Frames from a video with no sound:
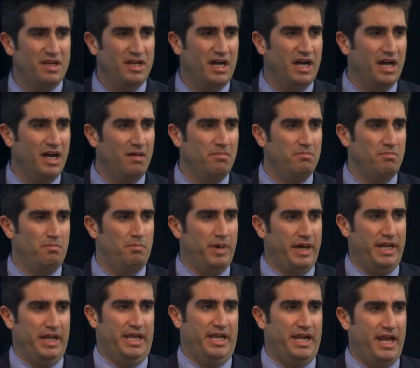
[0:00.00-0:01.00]
um,
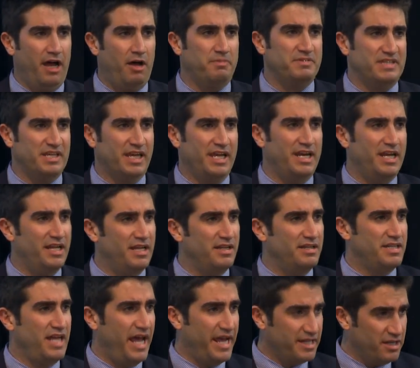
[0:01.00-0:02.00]
but it helps to get a
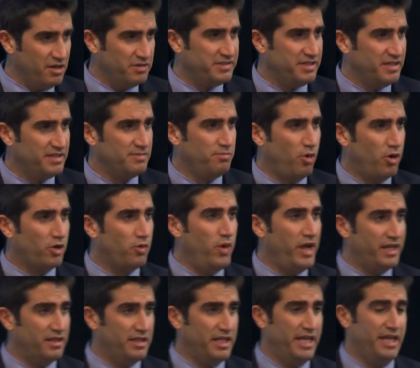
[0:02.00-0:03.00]
diagnosis more
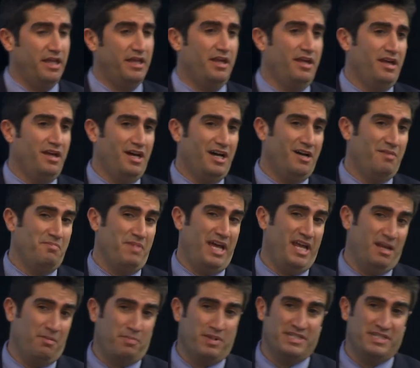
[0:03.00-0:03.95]
quickly, um, and it